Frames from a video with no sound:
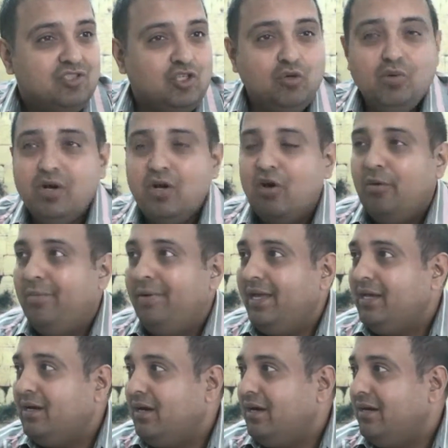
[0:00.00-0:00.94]
Do you want to
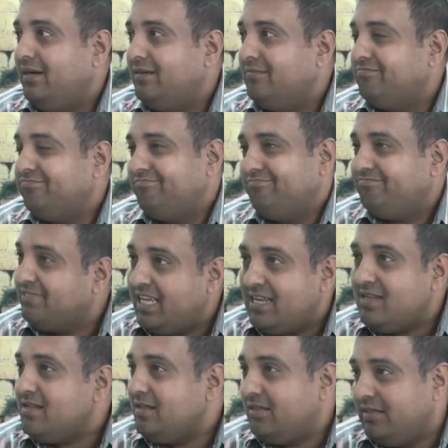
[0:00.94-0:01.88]
obey God?
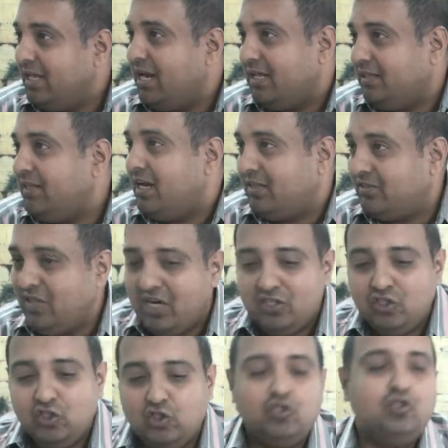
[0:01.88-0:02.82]
Then
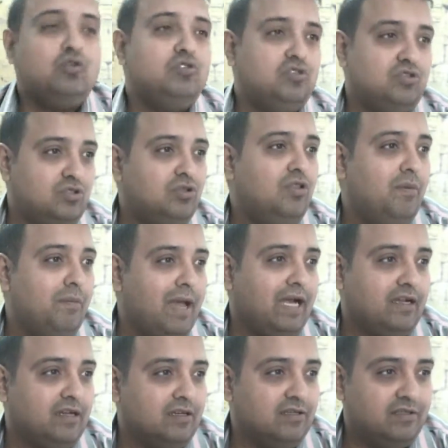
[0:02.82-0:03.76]
there is truth to the
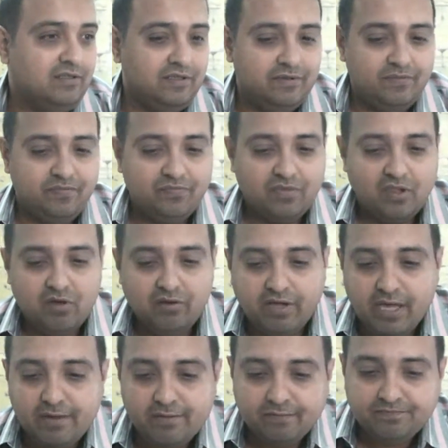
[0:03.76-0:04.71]
matter.
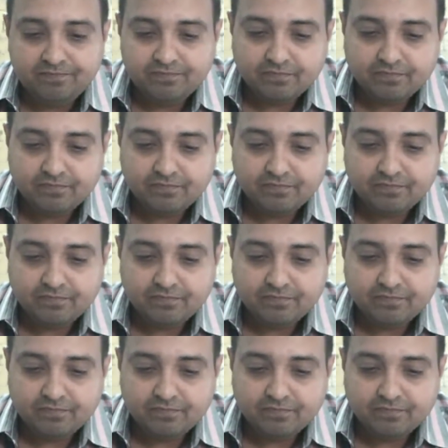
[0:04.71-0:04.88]
Okay?